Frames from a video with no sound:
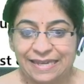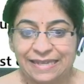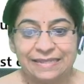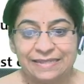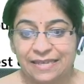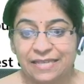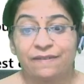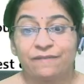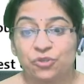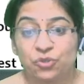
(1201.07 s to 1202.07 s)
This says, we
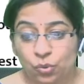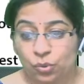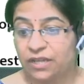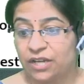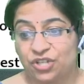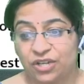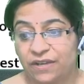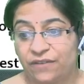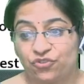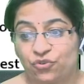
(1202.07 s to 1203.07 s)
were told that she
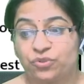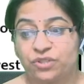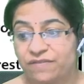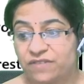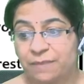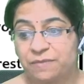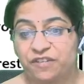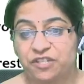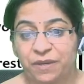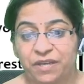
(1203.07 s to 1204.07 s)
lived through tough times,
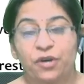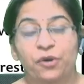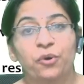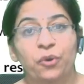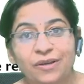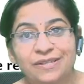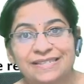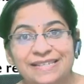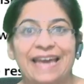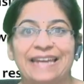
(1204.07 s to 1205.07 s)
which made her cross
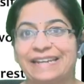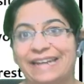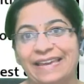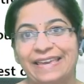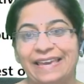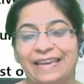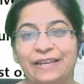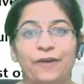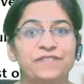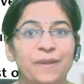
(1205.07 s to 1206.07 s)
and cranky.
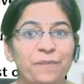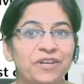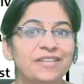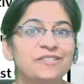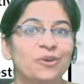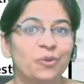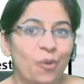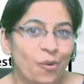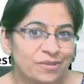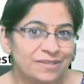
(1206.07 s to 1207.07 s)
Now, if somebody's
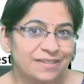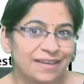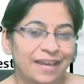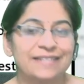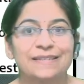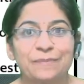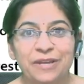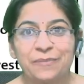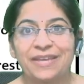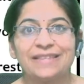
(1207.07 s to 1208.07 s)
cross, it
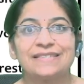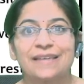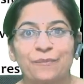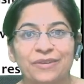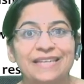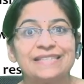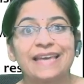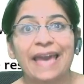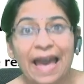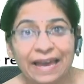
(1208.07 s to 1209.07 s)
simply means somebody's
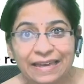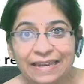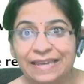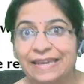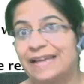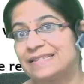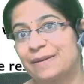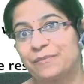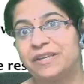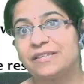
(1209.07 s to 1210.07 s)
angry and
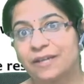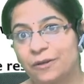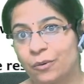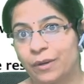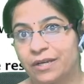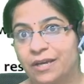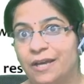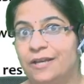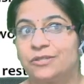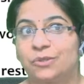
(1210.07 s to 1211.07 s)
somebody's annoyed.
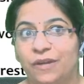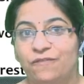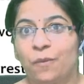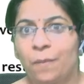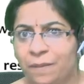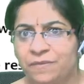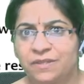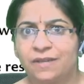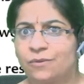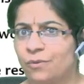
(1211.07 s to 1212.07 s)
So if your mom
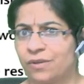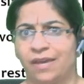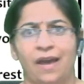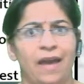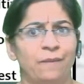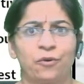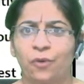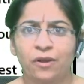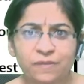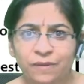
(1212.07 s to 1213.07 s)
says, okay, I'm
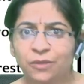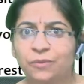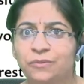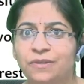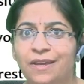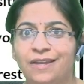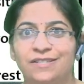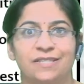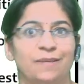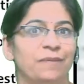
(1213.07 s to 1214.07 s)
cross with you today,
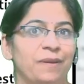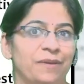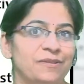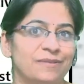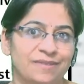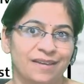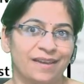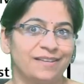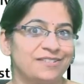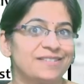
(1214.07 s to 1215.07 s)
she simply means to say
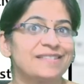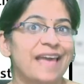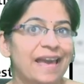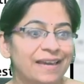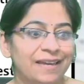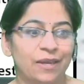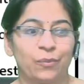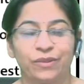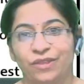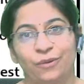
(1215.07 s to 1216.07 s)
that she's angry
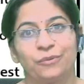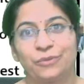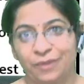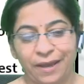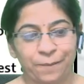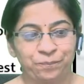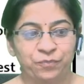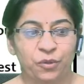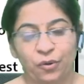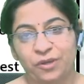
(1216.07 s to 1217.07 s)
with you today.
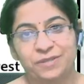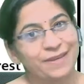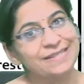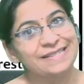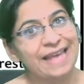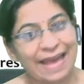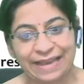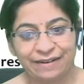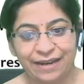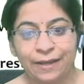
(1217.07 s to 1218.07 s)
Cross means
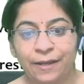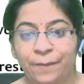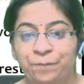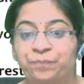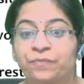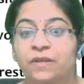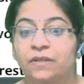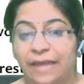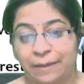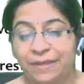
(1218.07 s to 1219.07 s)
angry.
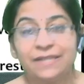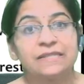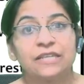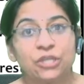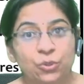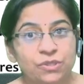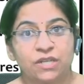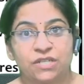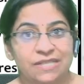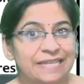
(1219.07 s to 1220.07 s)
That means the
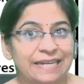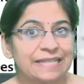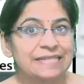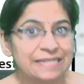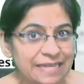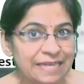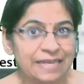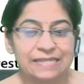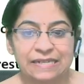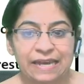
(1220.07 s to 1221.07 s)
usage in sentence D
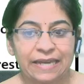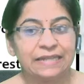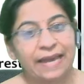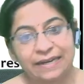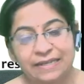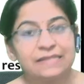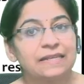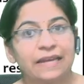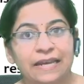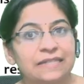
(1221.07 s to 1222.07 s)
is right. That is,
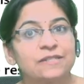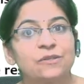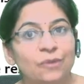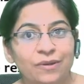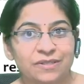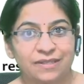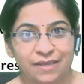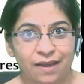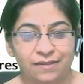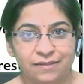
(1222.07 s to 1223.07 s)
it is not the
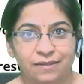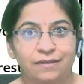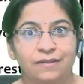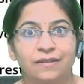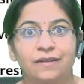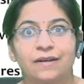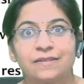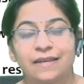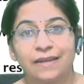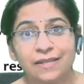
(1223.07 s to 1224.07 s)
answer. The
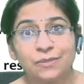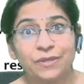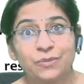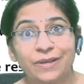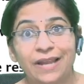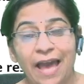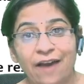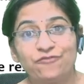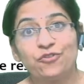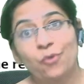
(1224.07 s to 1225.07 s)
sentence which will
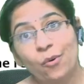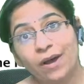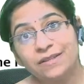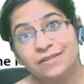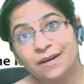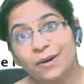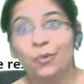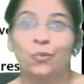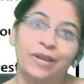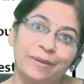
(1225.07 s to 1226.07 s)
have the wrong answer
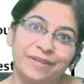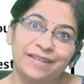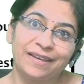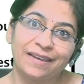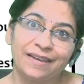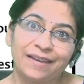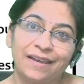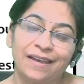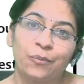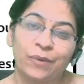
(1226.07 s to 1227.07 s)
will
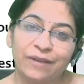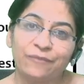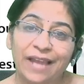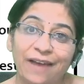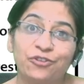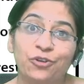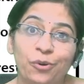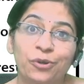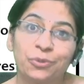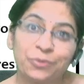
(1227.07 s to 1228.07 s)
have the
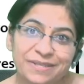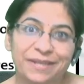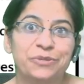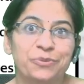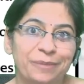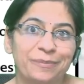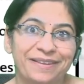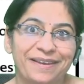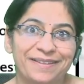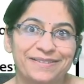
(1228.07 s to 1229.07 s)
wrong usage will be the
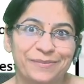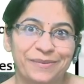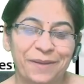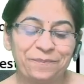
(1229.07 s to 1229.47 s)
answer. Okay.